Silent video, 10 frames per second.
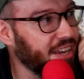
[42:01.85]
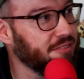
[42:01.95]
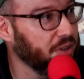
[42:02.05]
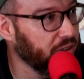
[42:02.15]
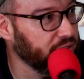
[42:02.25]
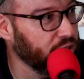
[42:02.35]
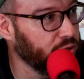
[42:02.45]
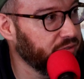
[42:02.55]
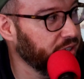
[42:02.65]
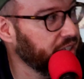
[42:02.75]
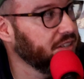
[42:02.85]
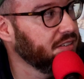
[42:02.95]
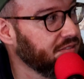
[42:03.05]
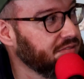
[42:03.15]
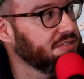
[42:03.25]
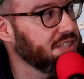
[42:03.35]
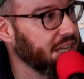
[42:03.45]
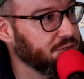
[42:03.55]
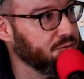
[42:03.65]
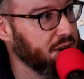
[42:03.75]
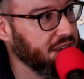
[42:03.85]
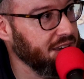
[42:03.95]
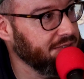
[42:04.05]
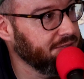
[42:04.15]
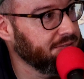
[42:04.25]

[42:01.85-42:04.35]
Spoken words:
that involve no fucking sex for money?